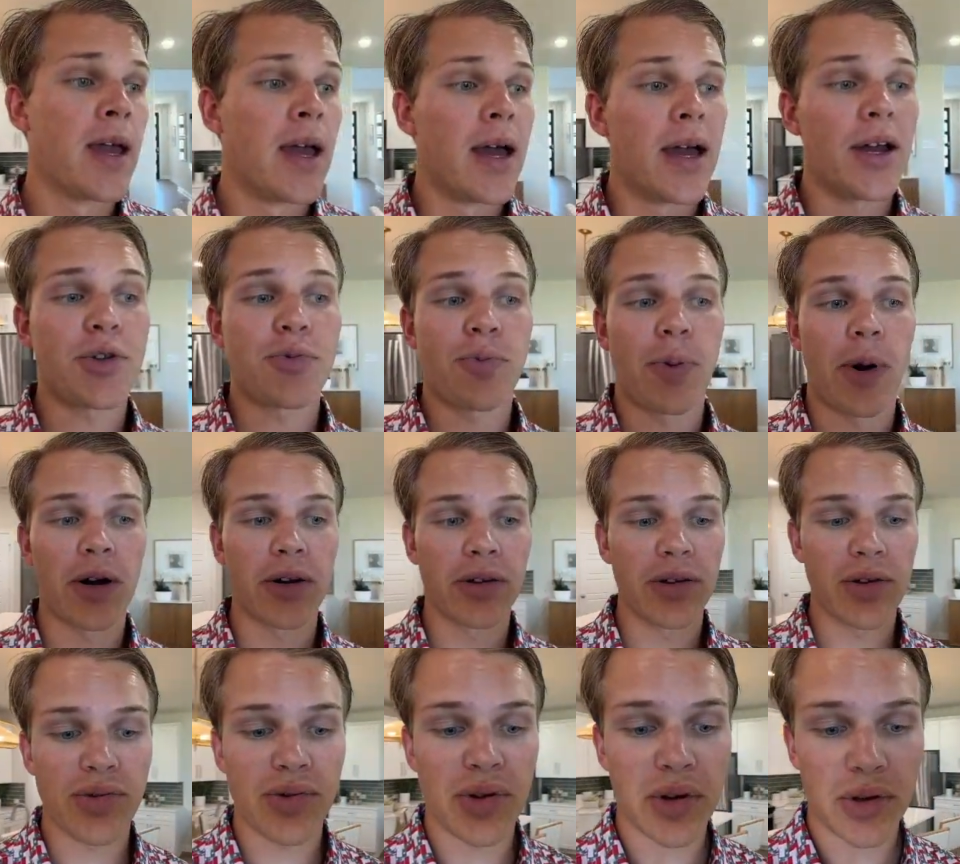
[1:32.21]
It's part of
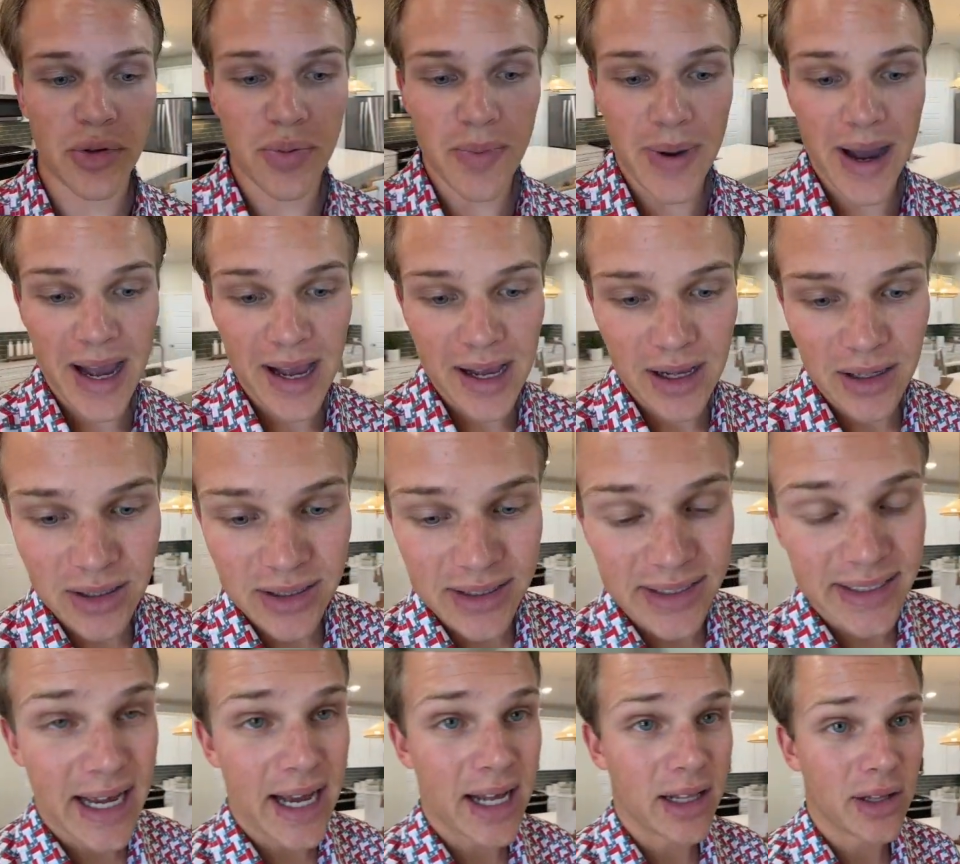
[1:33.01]
the 6-mile
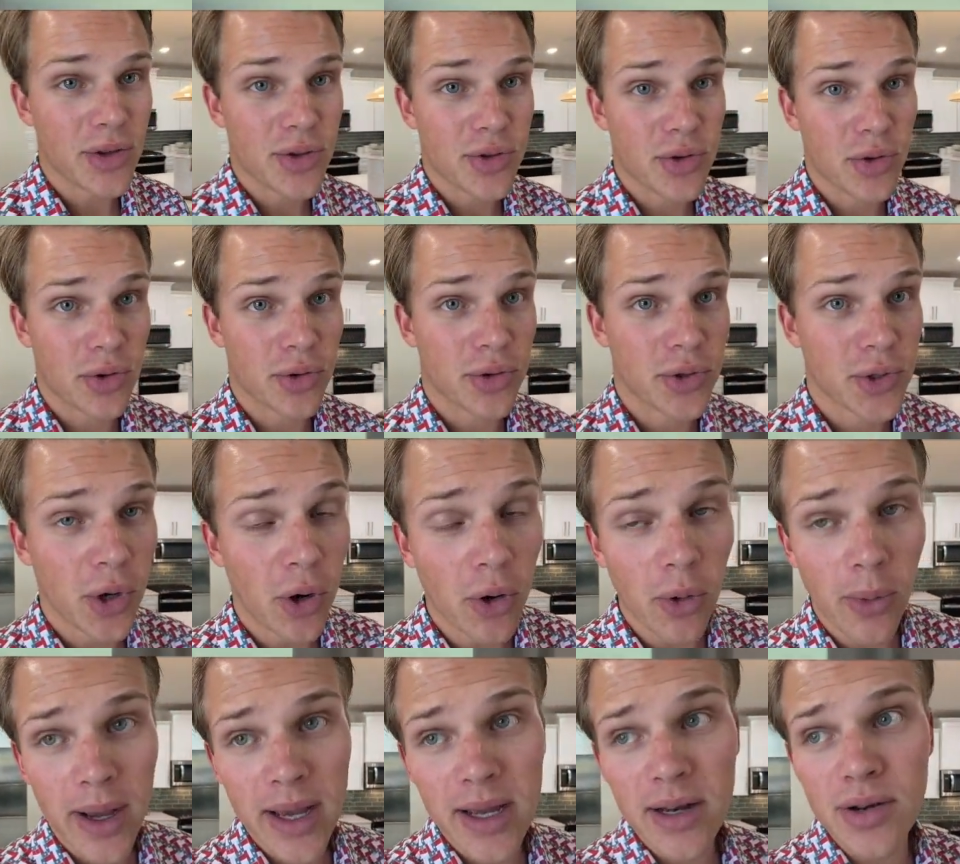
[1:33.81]
Dallas North
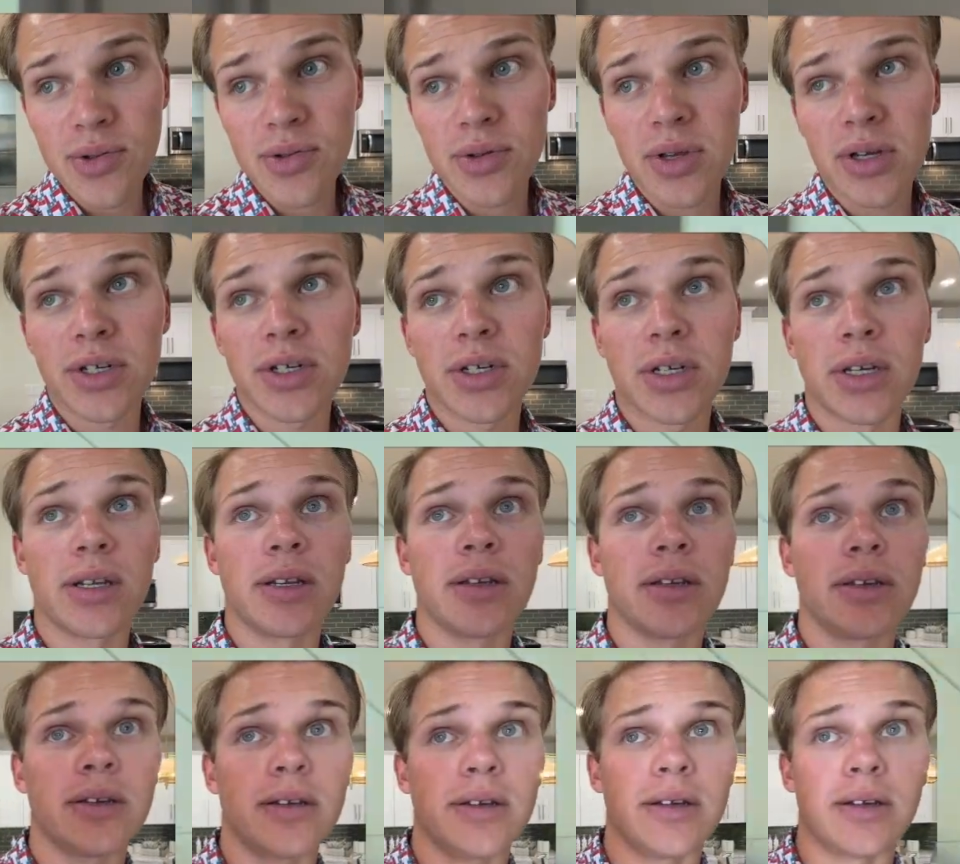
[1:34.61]
Tollway
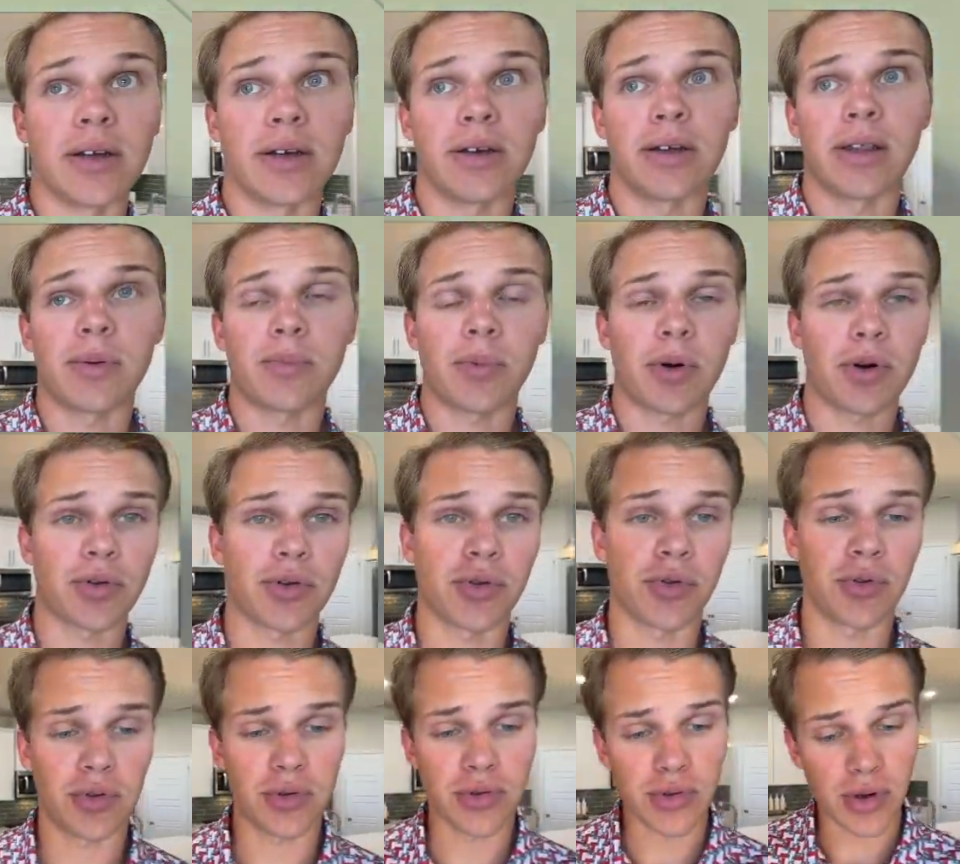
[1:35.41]
extension. You know, that
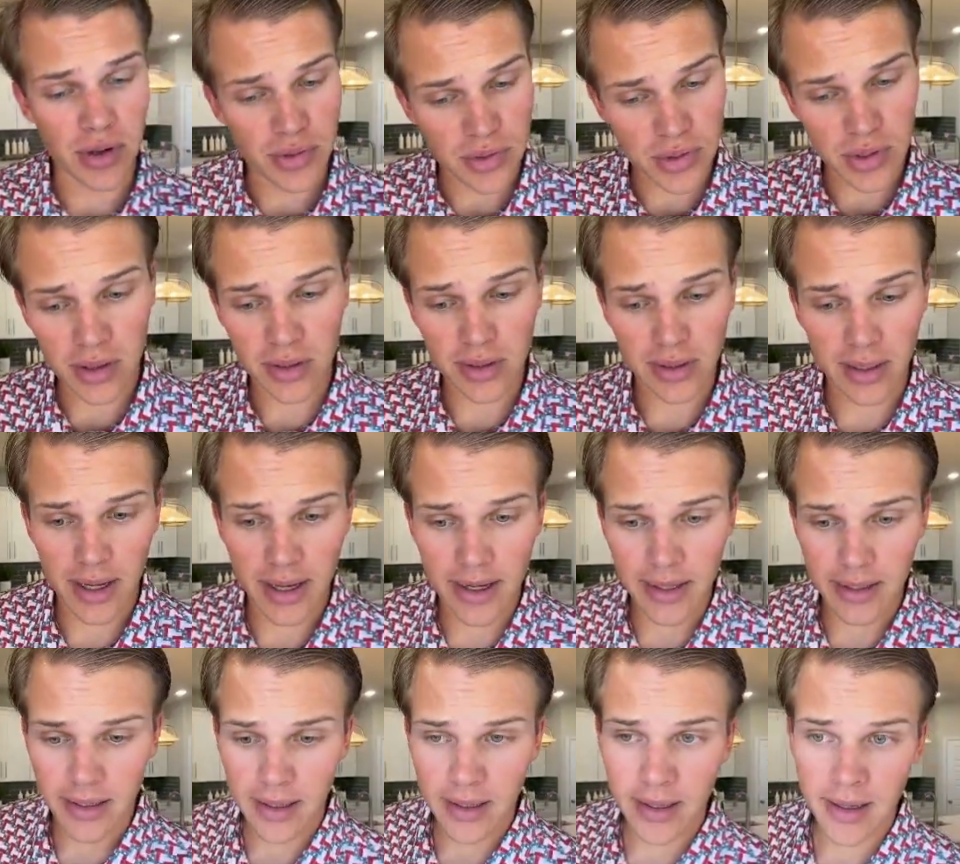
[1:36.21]
person was also
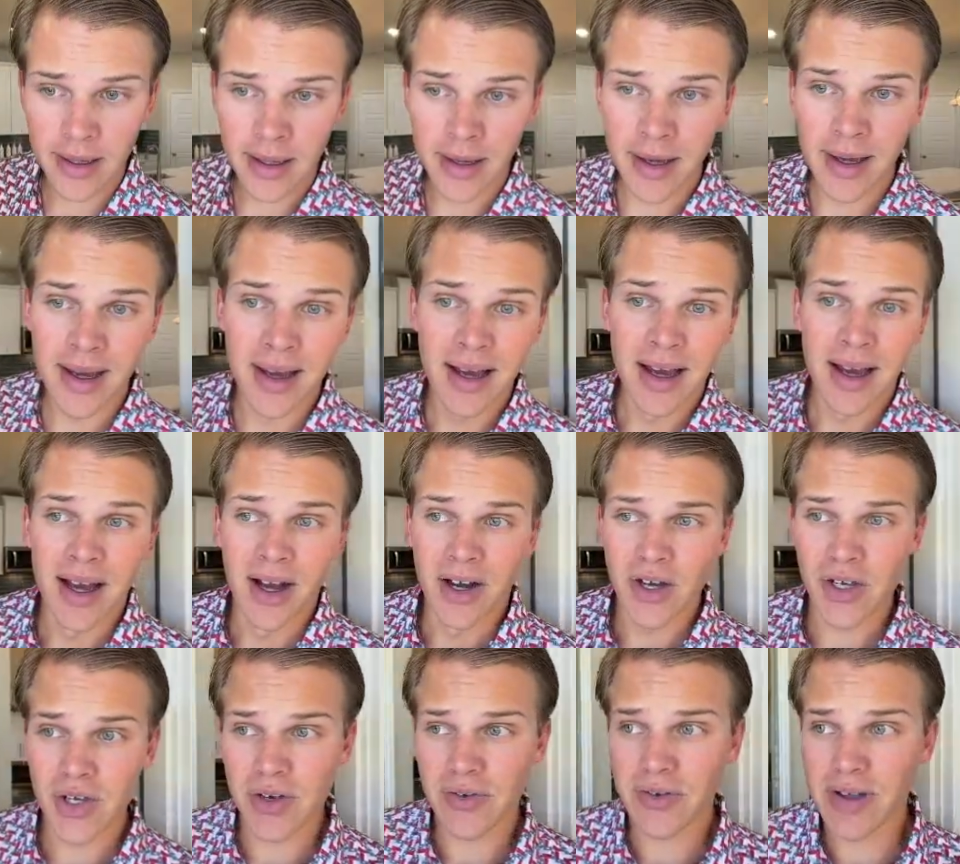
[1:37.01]
like,
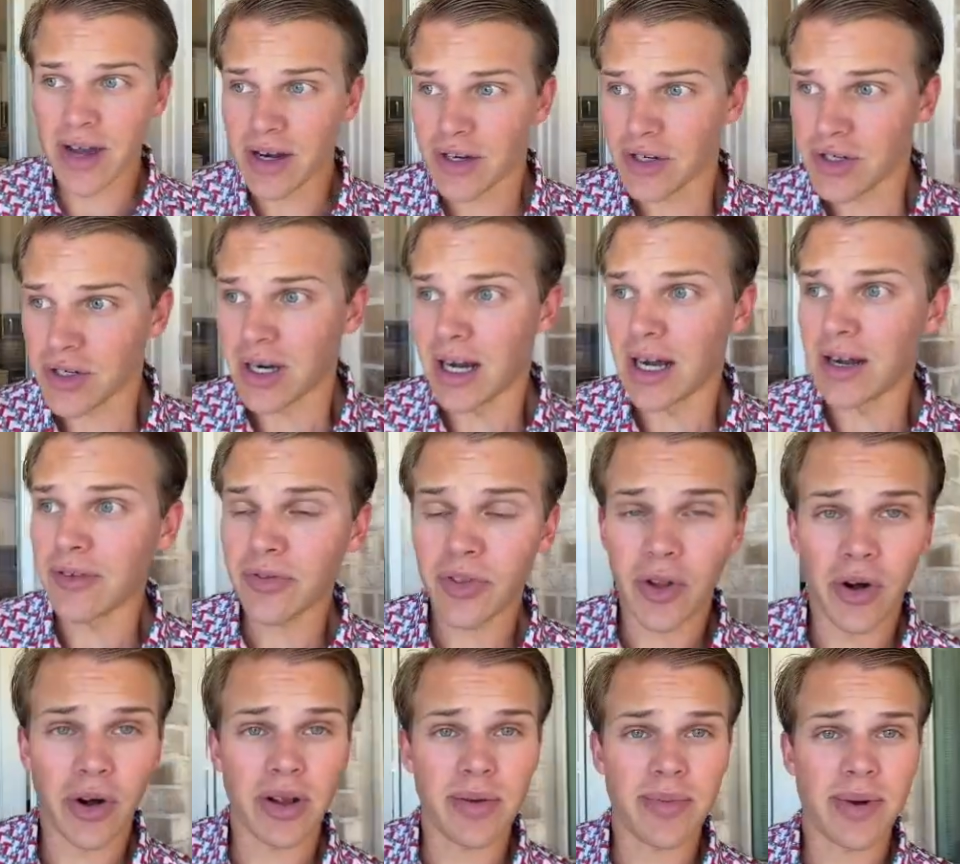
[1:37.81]
well, you've got to drive
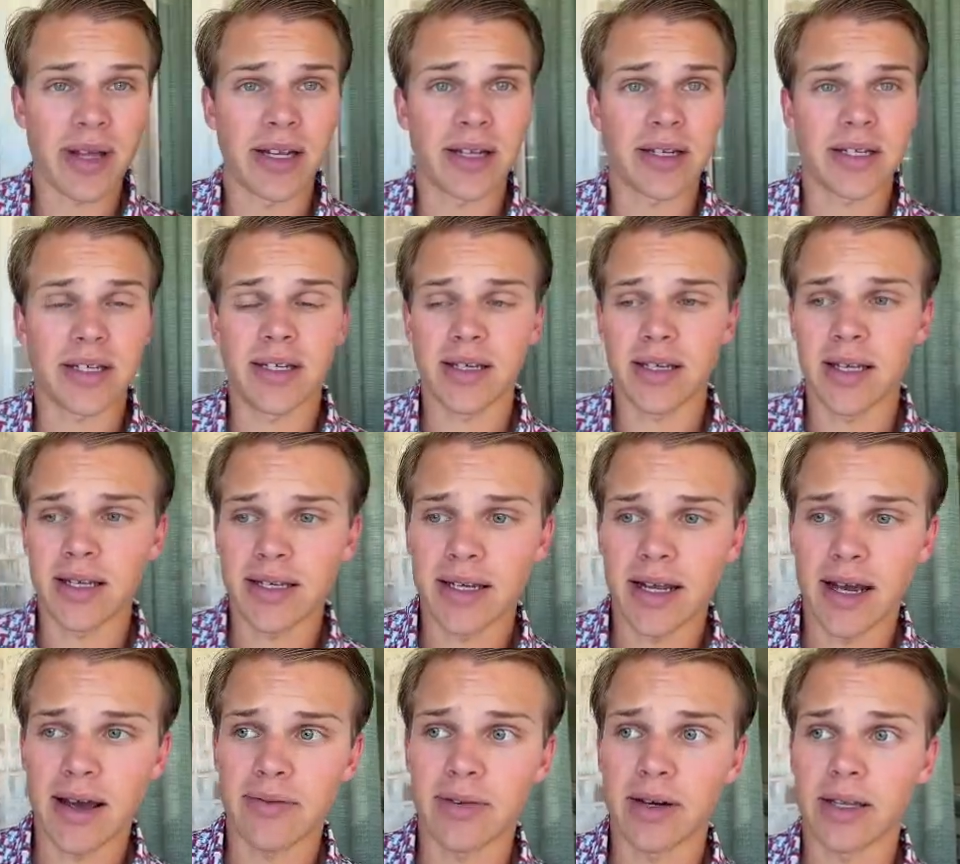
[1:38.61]
30 minutes to get
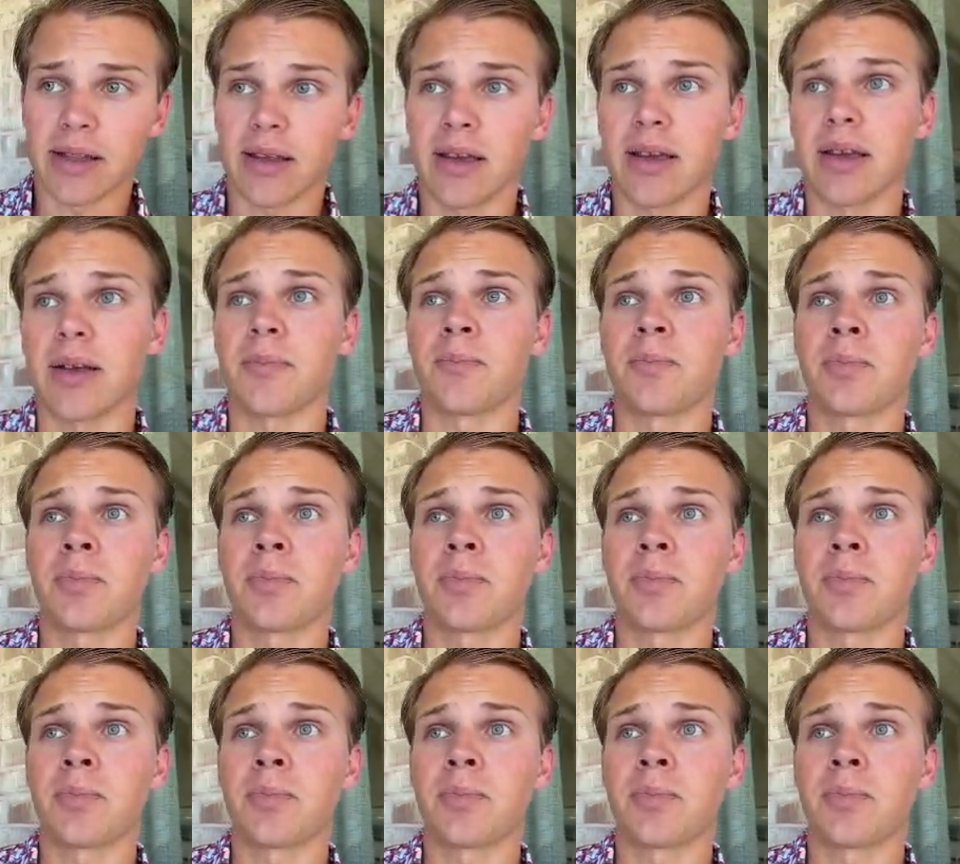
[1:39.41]
to everything.